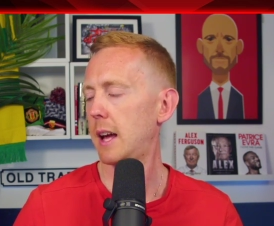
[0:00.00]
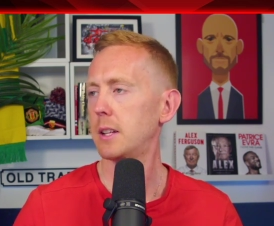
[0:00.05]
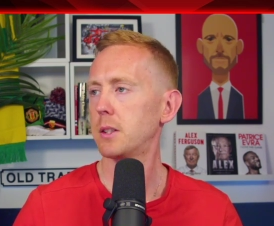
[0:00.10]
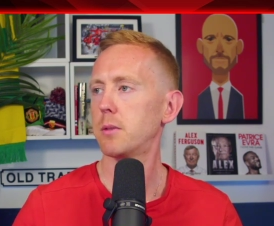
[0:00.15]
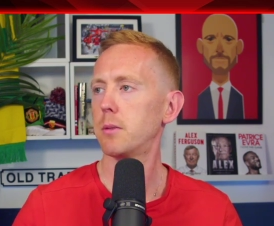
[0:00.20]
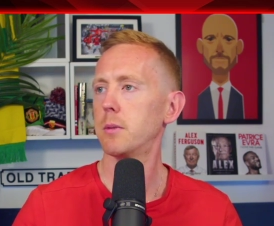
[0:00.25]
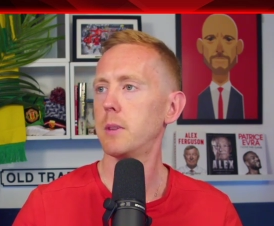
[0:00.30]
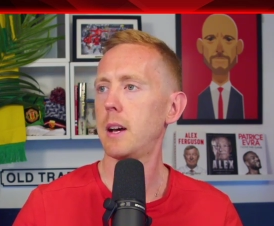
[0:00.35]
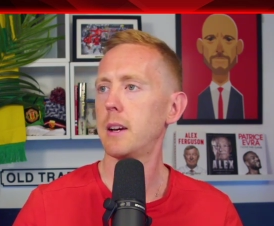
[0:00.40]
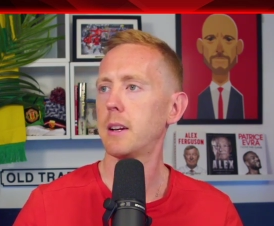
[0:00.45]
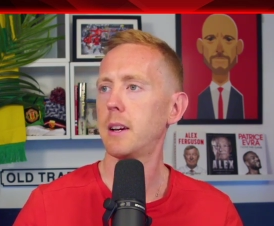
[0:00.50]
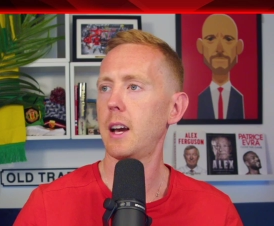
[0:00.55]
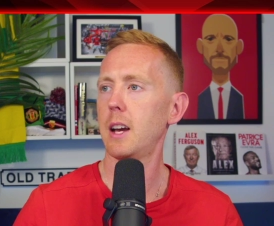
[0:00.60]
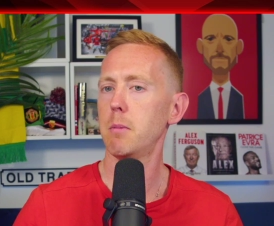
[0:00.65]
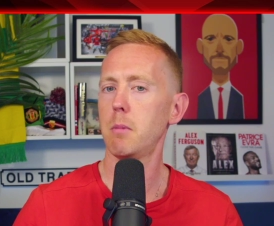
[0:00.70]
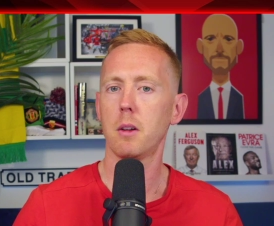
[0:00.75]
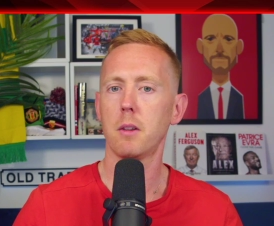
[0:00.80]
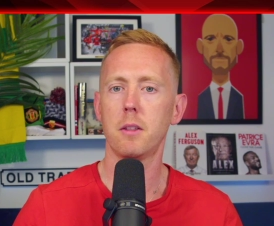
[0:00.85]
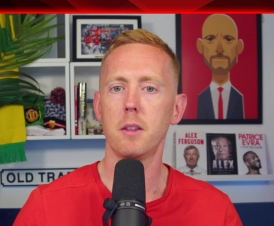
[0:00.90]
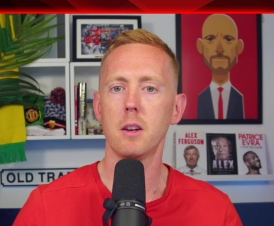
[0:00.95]
Speaker 1: stats from that
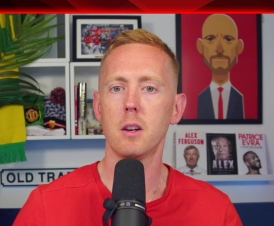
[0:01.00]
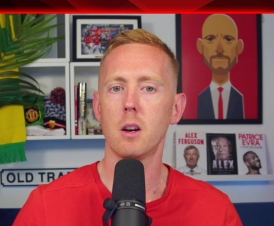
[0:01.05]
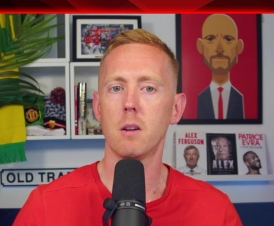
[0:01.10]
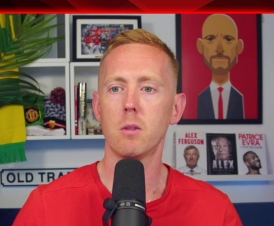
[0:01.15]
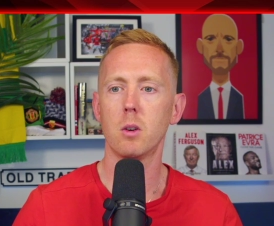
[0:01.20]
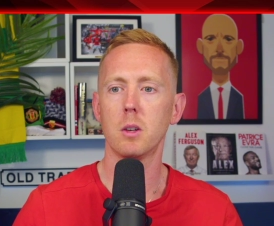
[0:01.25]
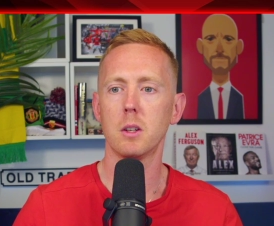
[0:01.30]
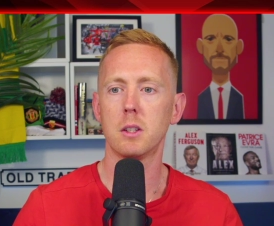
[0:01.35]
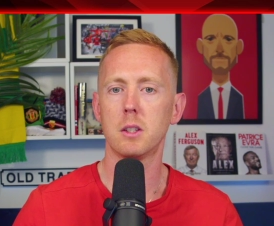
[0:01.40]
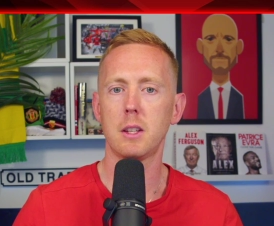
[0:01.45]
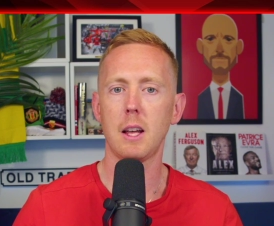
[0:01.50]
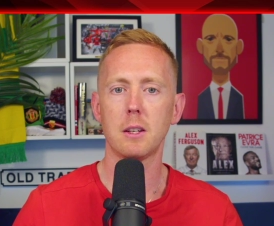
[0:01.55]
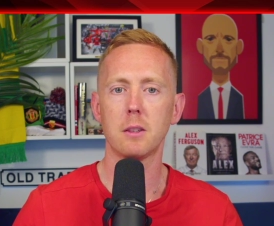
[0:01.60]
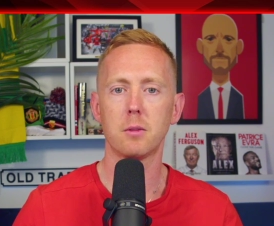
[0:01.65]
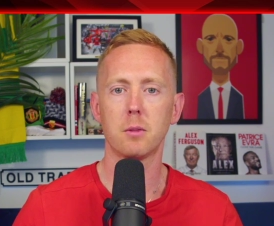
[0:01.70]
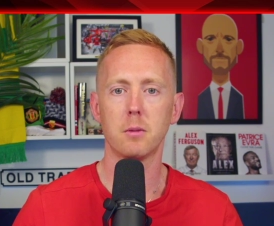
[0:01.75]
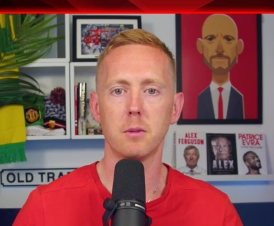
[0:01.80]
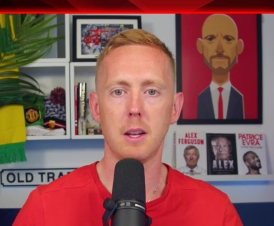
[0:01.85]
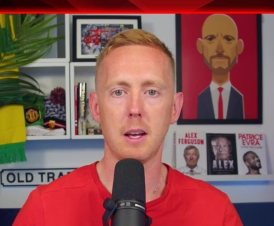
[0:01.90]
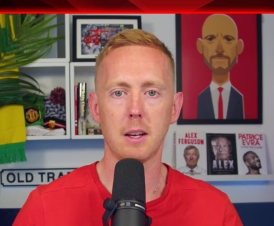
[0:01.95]
game. I think I've got the
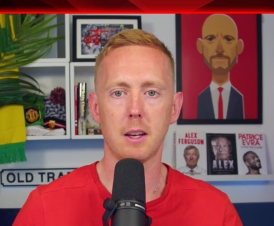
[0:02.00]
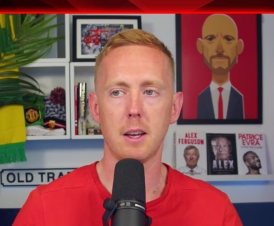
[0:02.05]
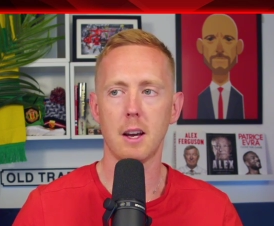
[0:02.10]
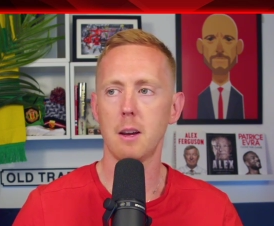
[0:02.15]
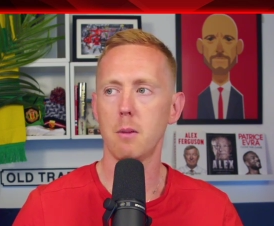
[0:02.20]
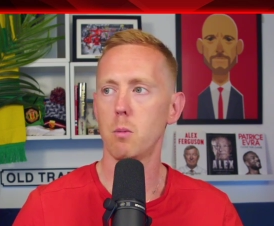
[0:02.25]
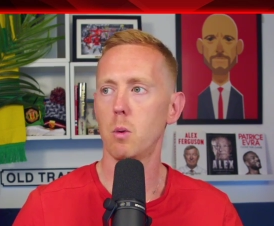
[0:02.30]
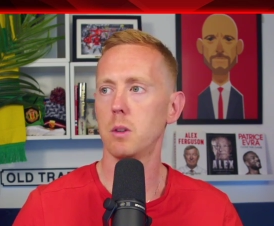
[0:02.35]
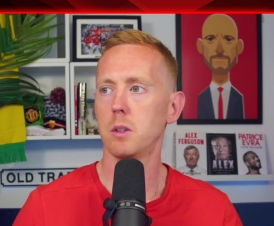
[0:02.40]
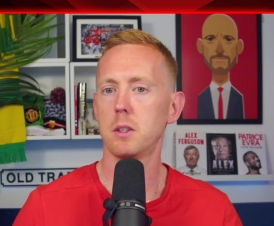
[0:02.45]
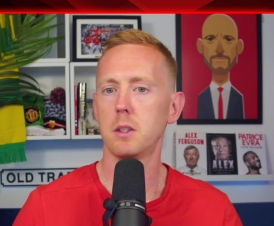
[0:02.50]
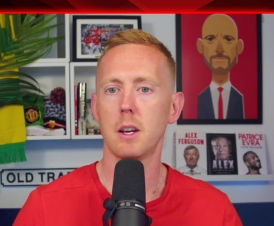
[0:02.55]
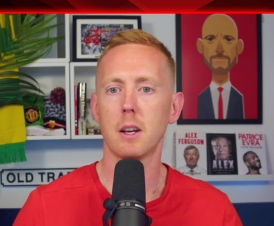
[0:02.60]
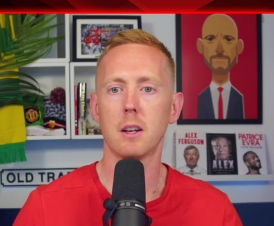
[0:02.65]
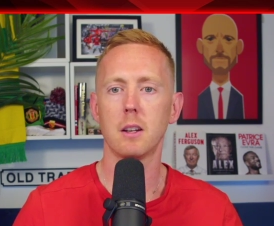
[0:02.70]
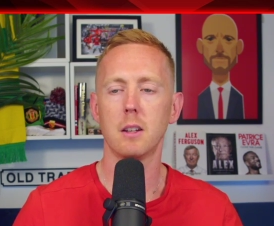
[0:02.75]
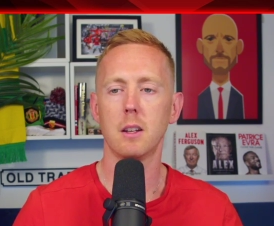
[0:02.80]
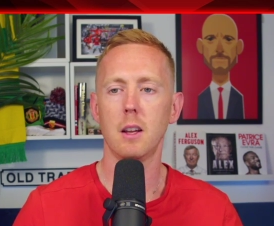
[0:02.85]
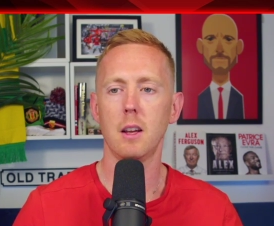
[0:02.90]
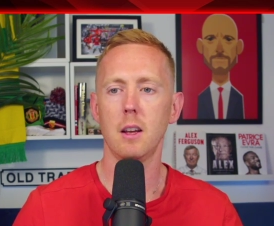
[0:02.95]
stats from that game. One
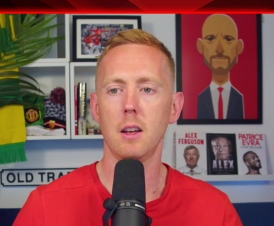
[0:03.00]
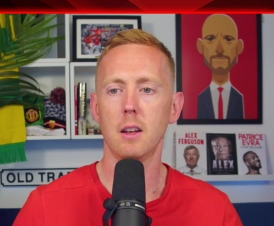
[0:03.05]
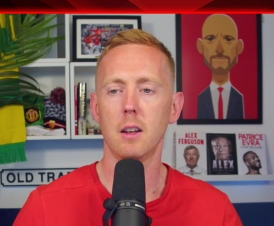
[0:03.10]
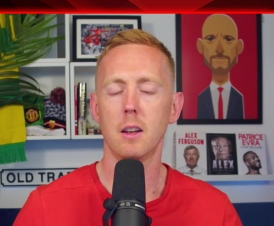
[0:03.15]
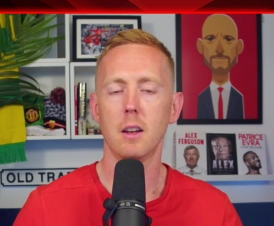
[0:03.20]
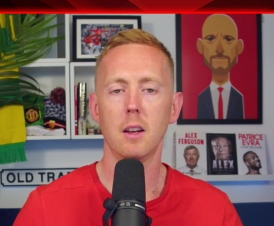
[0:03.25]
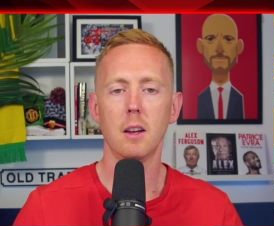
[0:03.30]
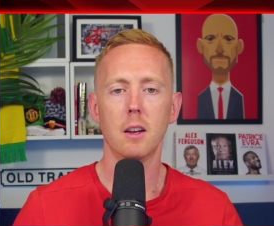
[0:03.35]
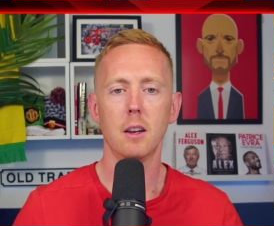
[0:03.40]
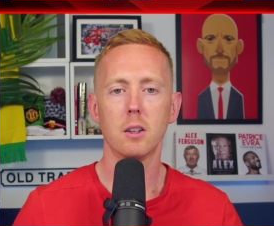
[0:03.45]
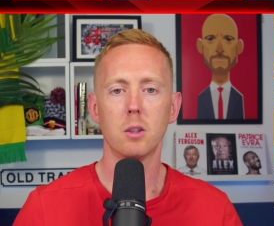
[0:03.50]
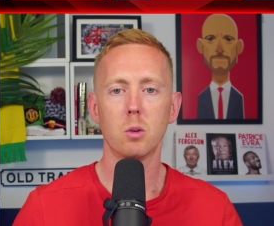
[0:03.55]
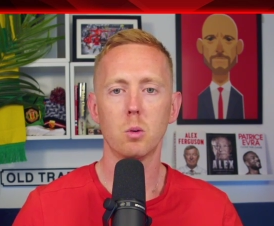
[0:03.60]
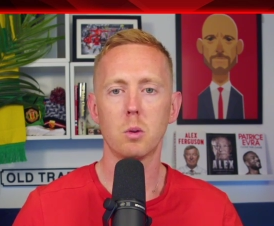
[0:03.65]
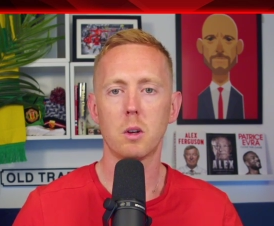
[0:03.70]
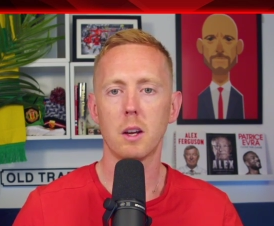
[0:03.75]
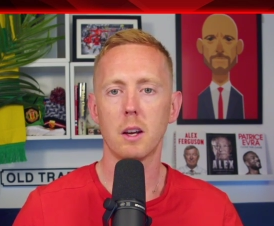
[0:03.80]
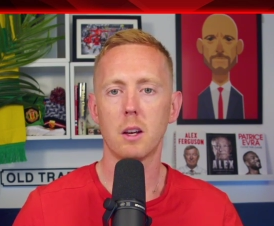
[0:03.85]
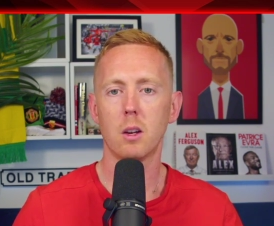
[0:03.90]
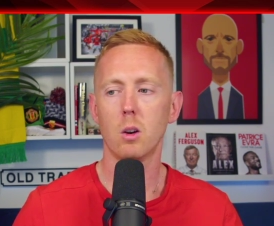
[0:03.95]
second here.
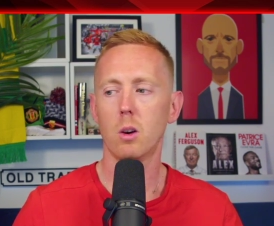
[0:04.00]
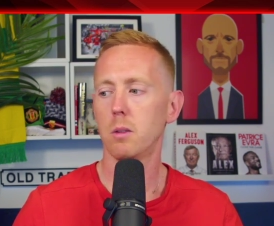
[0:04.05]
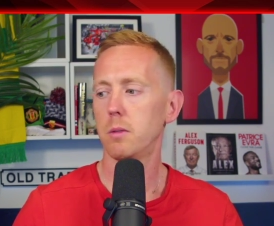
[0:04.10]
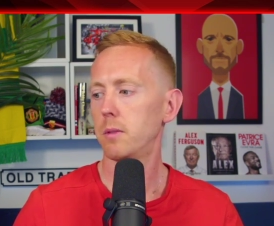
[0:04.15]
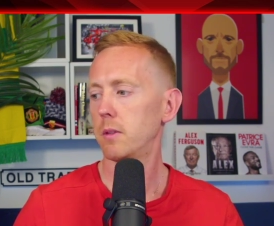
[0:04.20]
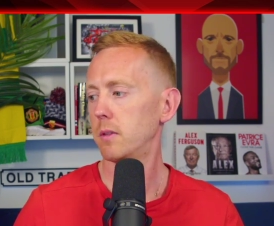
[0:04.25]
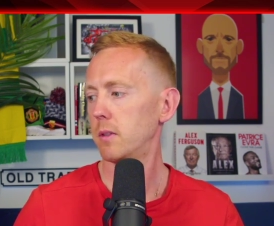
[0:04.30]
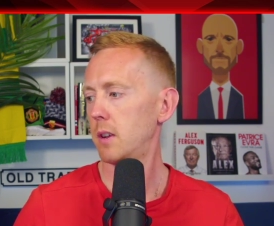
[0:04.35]
All kicking off.